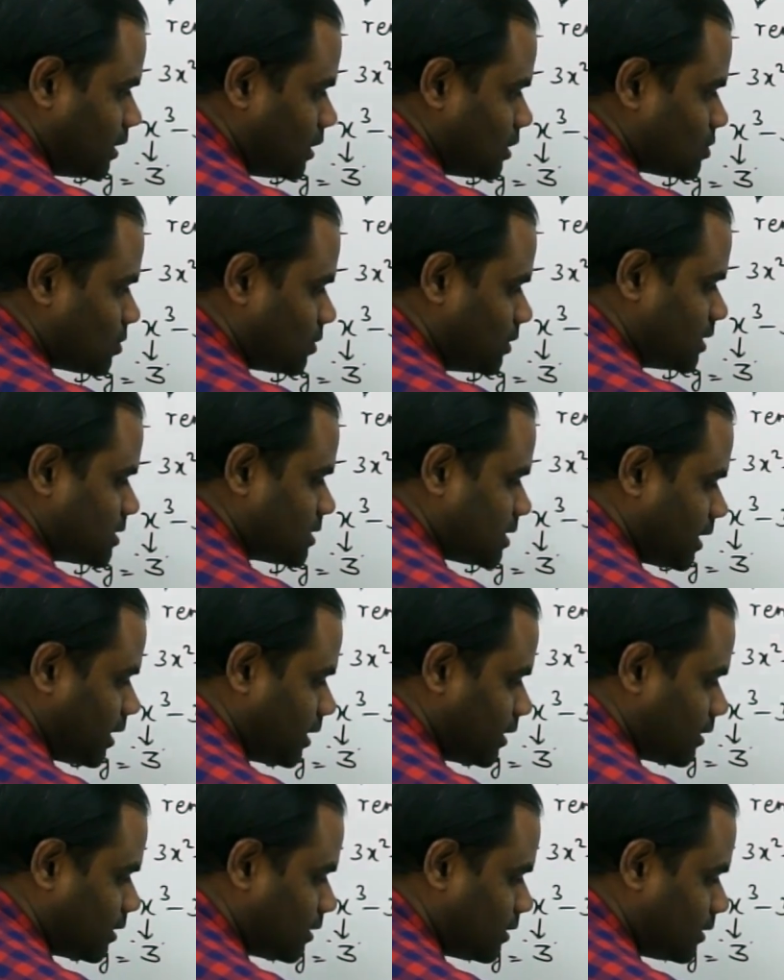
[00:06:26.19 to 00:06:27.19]
So this
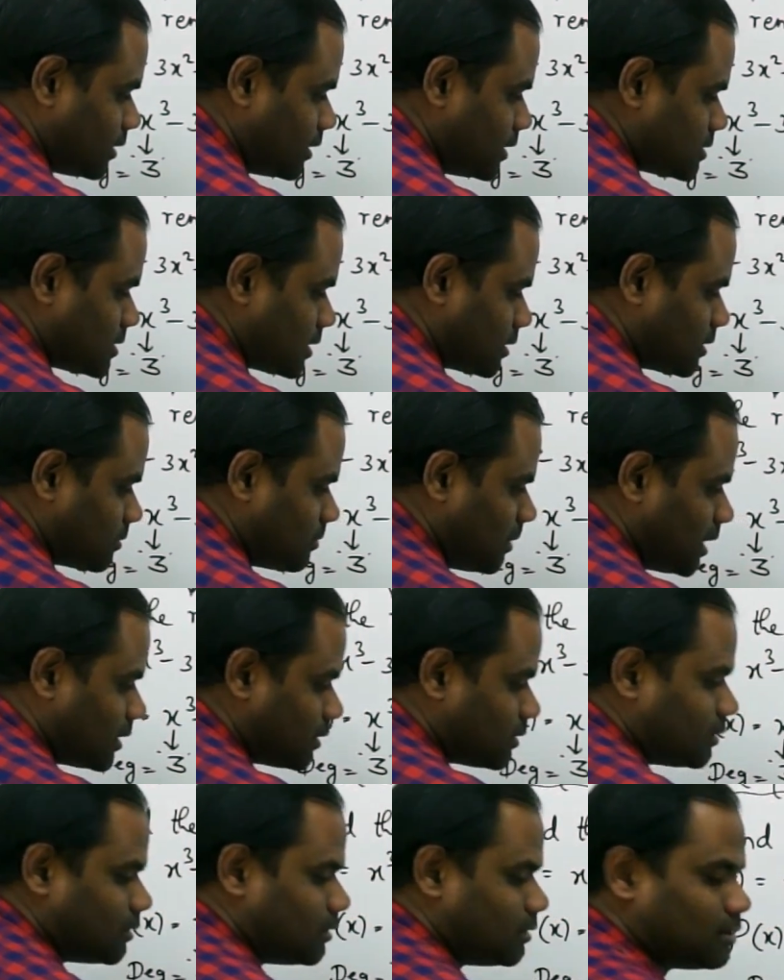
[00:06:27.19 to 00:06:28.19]
a is nothing
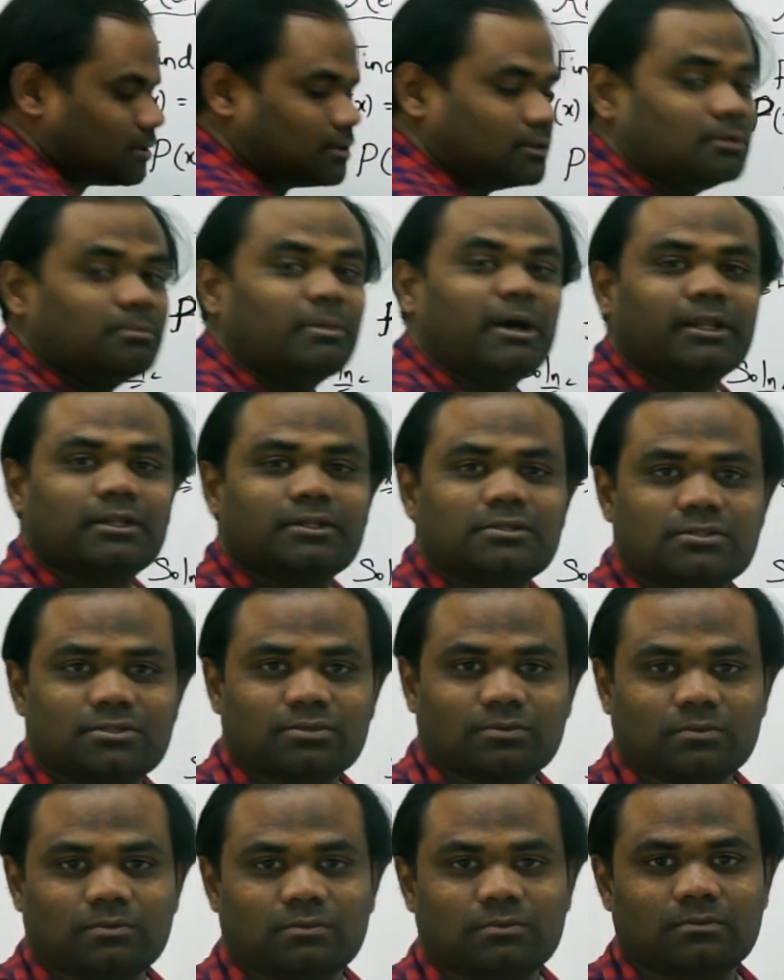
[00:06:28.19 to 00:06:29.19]
but the minus
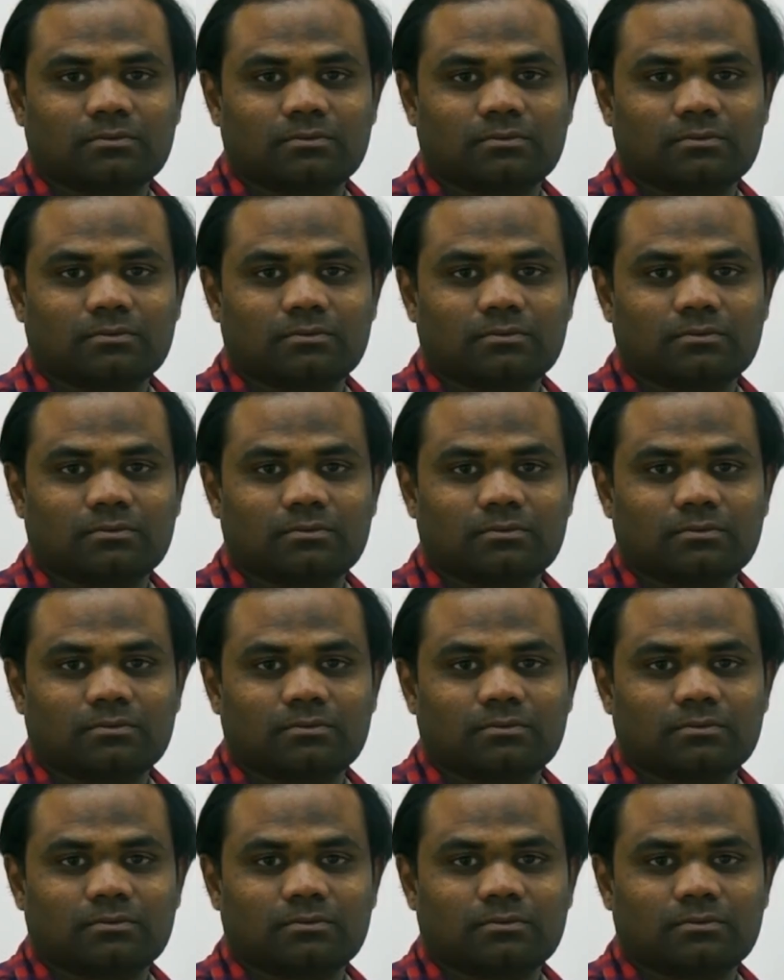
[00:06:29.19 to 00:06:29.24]
2.